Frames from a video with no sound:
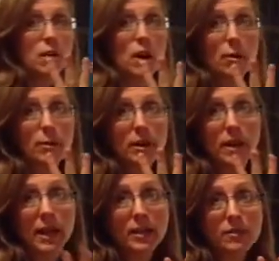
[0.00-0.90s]
Carbon
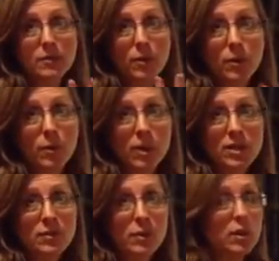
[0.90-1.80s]
has 4 and
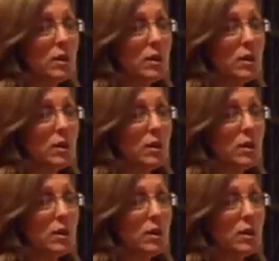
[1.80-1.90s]
wants 4.